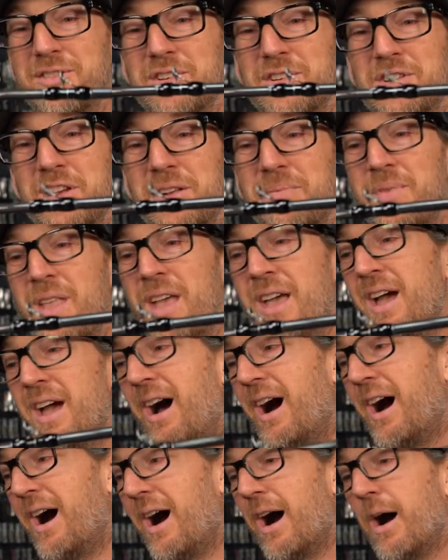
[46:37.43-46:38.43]
fishing.
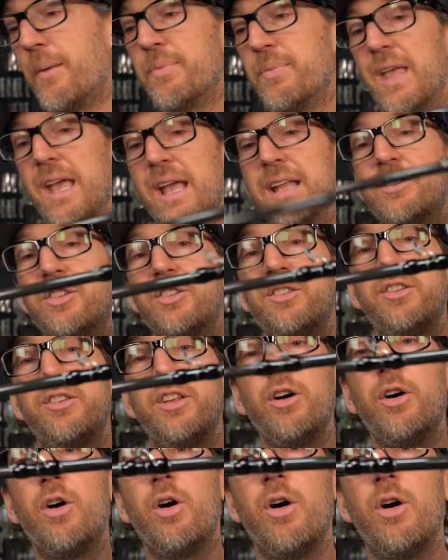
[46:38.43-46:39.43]
Um, it
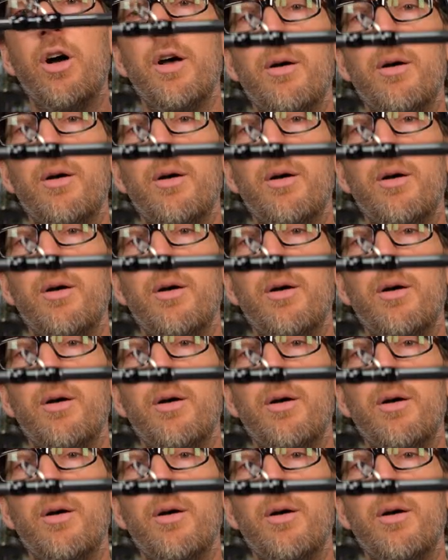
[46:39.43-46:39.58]
still